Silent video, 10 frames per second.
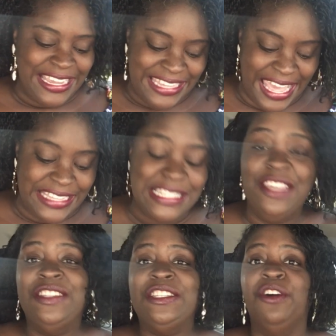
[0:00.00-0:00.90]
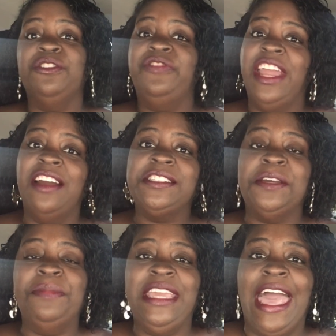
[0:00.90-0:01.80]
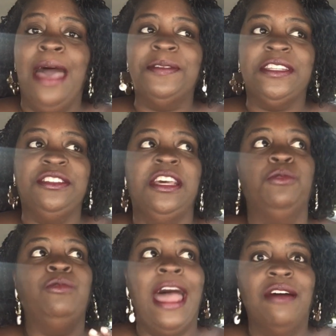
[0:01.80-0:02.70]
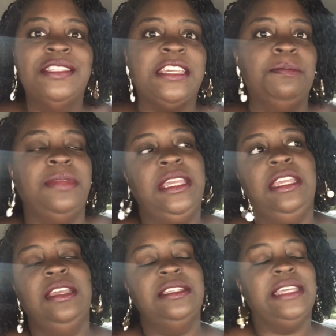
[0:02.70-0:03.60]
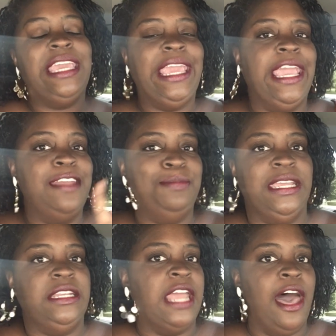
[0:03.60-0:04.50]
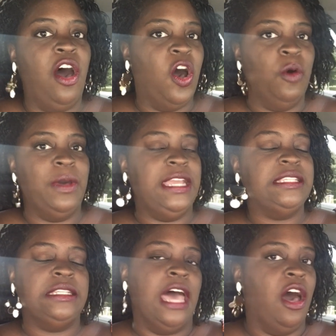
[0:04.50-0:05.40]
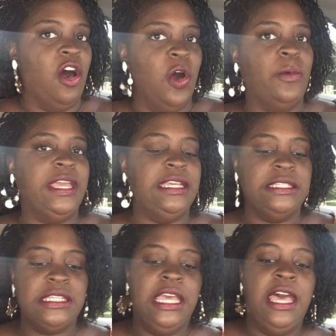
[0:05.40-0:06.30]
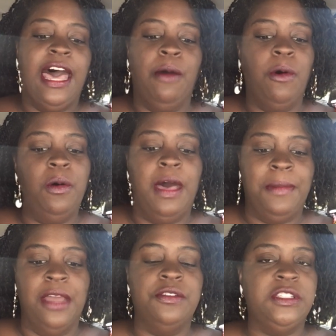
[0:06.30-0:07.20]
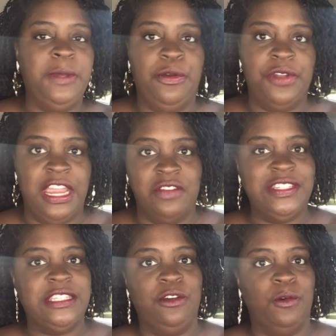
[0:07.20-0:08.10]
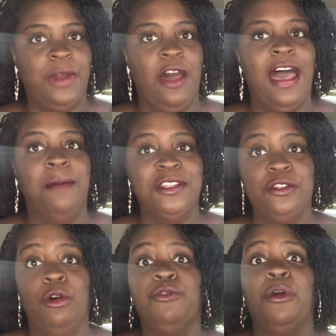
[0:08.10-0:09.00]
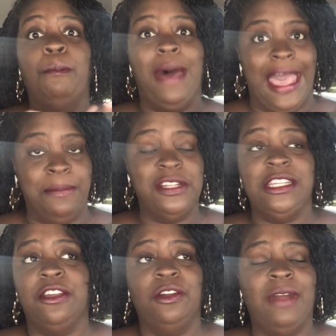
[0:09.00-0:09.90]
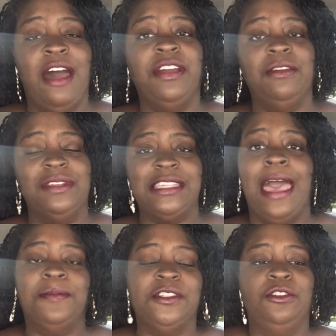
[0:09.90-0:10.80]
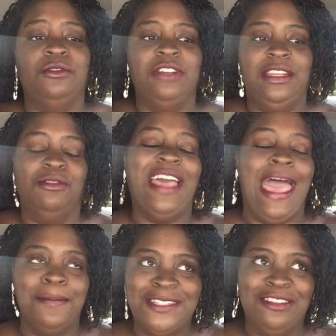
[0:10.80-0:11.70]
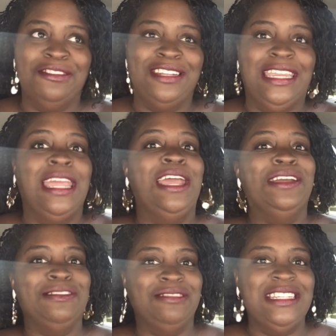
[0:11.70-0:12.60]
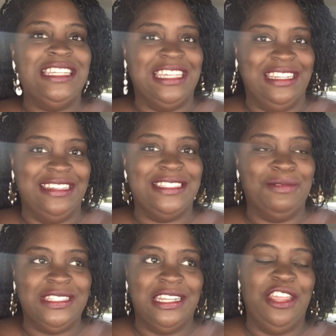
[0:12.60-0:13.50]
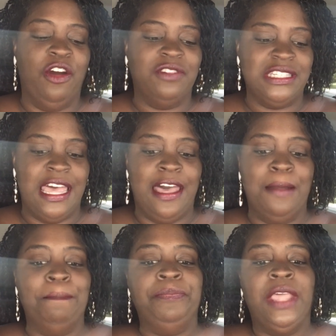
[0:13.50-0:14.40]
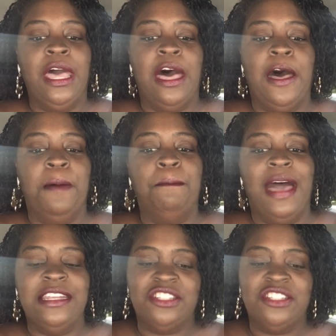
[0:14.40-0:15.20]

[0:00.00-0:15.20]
yes, so the fares can be absolute, the routes can be can be not always not always I won't I'm not gonna speak on every single route. I'm just knowing for my particular route, it was absolutely absolutely ridiculous with the layover time. Um, my